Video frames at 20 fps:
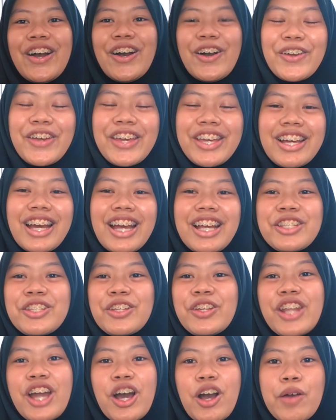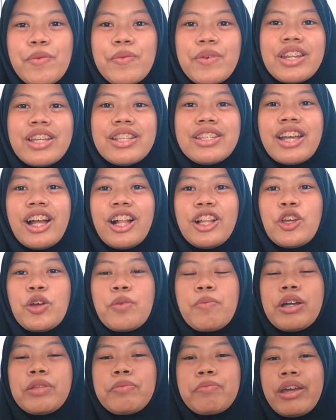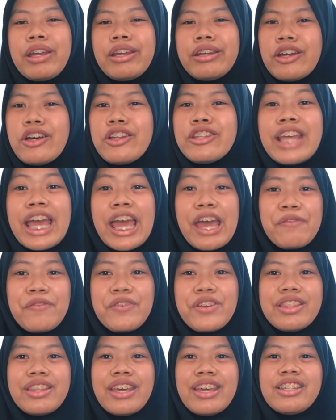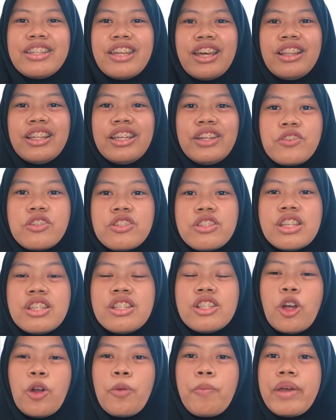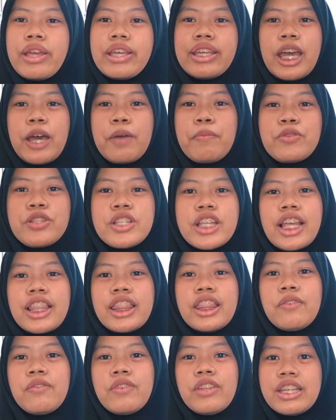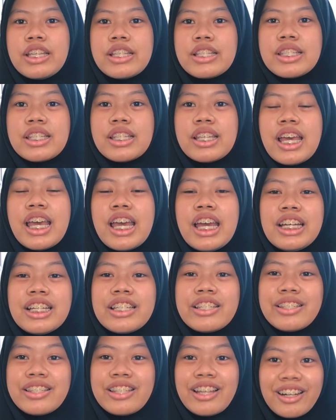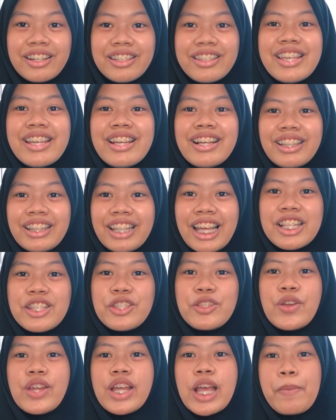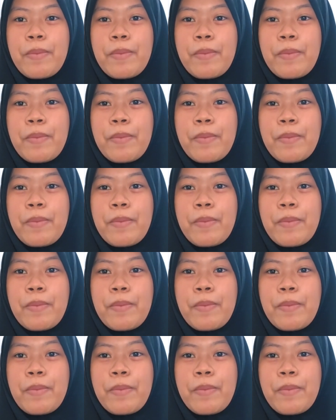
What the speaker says: Okay guys, so now I'm gonna tell you about my not everyday daily routines or my campus activities. Starting class during a